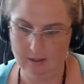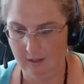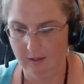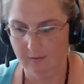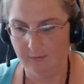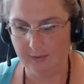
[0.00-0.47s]

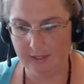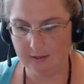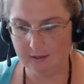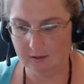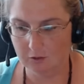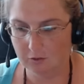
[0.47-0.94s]
That's
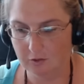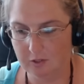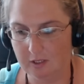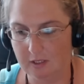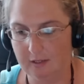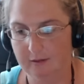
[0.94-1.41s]
interesting.
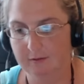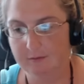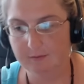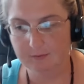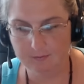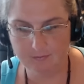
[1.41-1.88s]

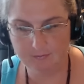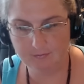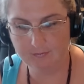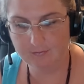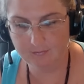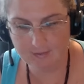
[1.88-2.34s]

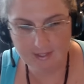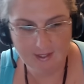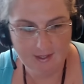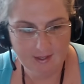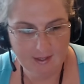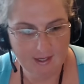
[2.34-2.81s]

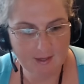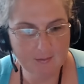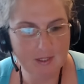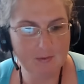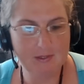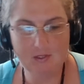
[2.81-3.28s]
I'm going to be
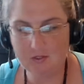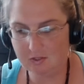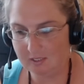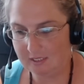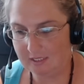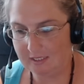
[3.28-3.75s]
interested to
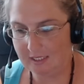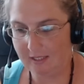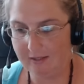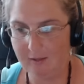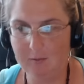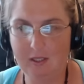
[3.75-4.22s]
see how that
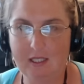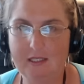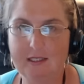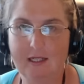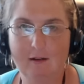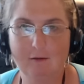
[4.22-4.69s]
plays out
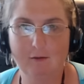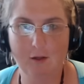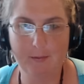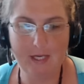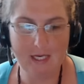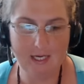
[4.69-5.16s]
for
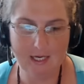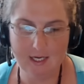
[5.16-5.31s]
me.